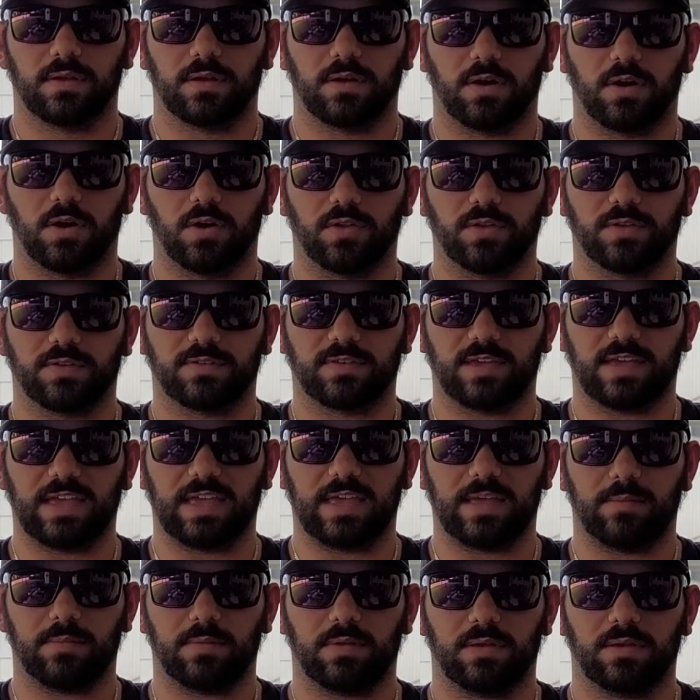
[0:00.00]
are the
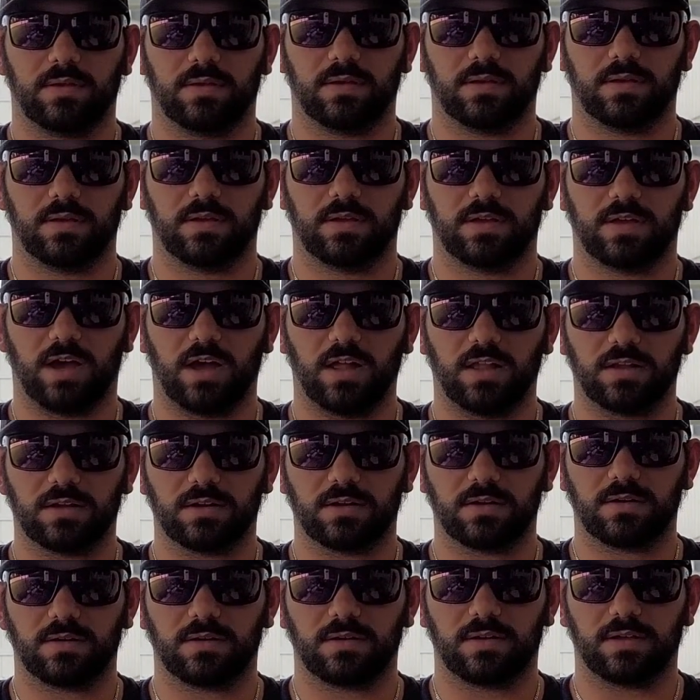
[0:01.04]
same
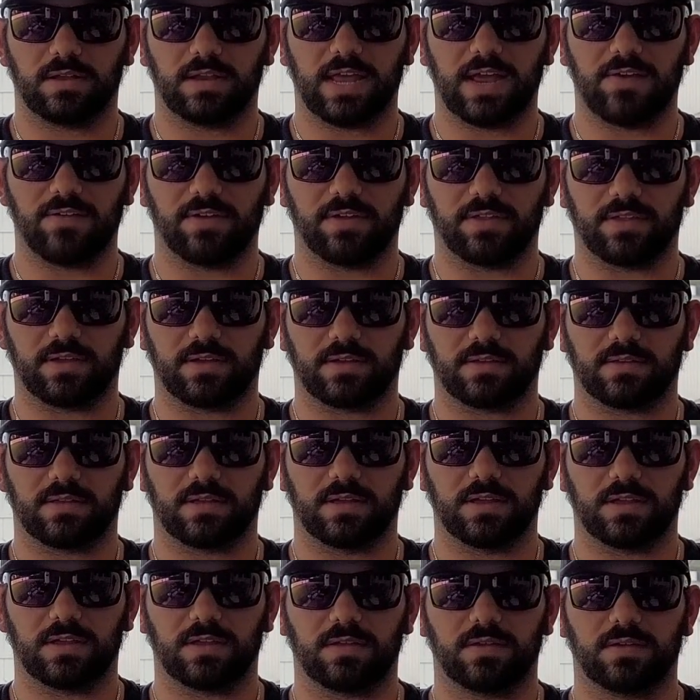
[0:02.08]
color and everything.
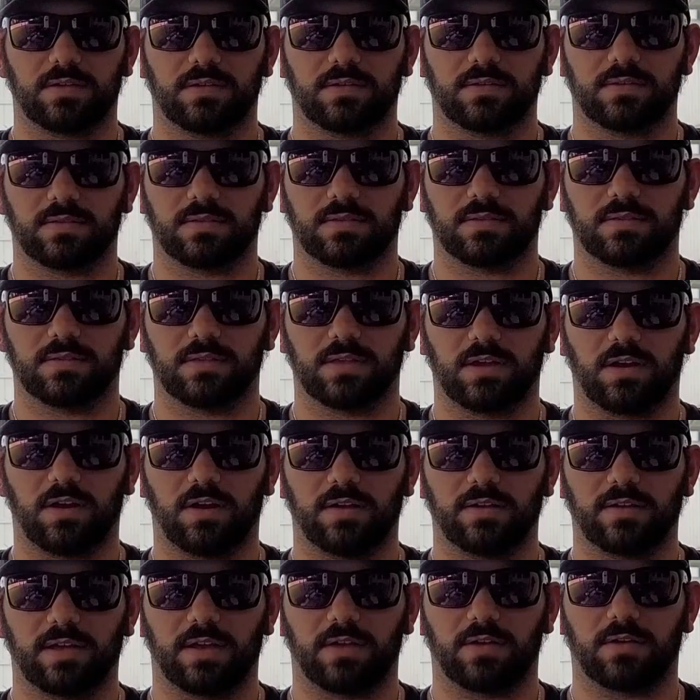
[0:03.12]
Like, they are
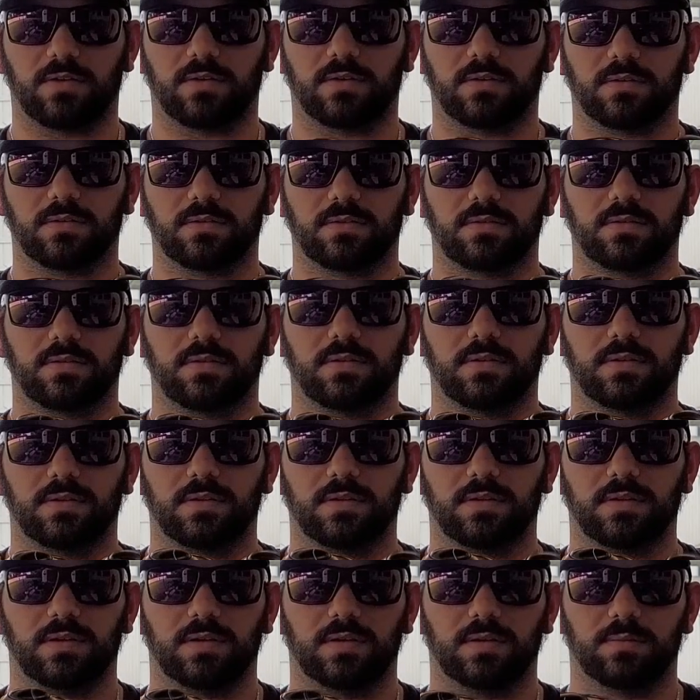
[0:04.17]
identical.
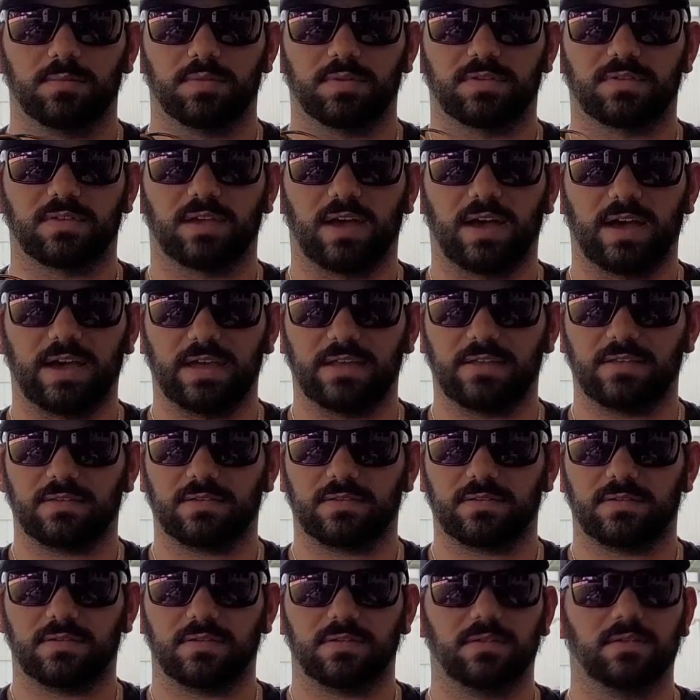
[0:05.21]

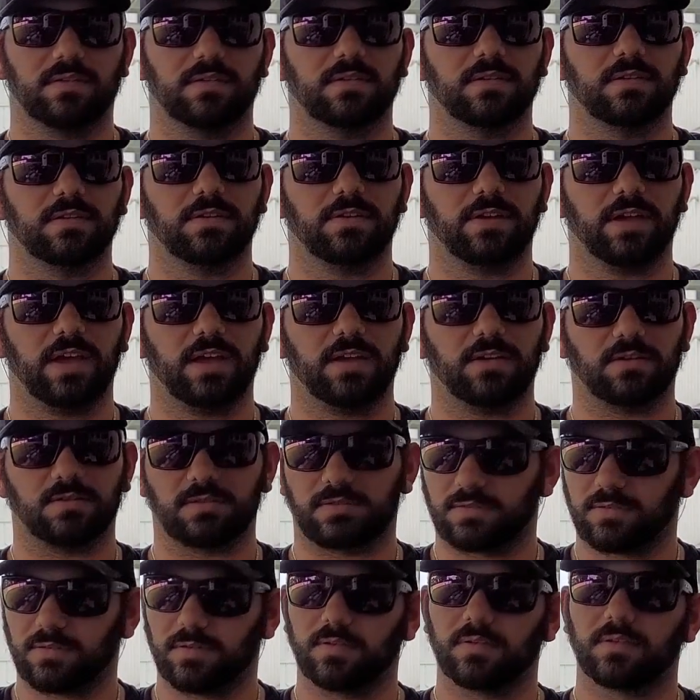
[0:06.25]
Besides your
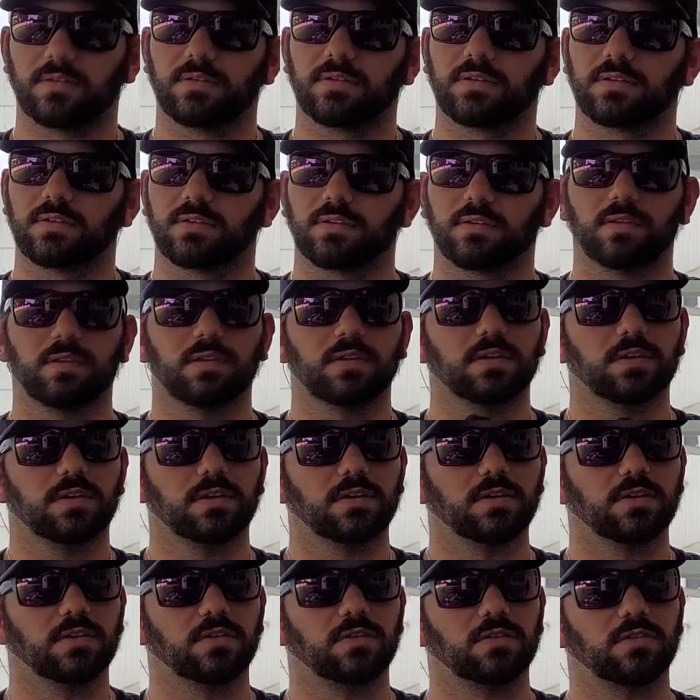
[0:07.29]
handles.
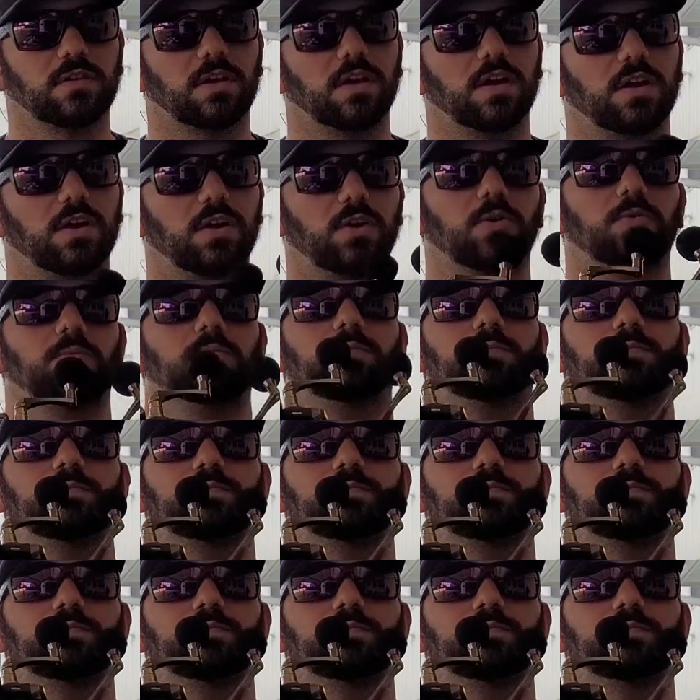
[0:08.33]
So,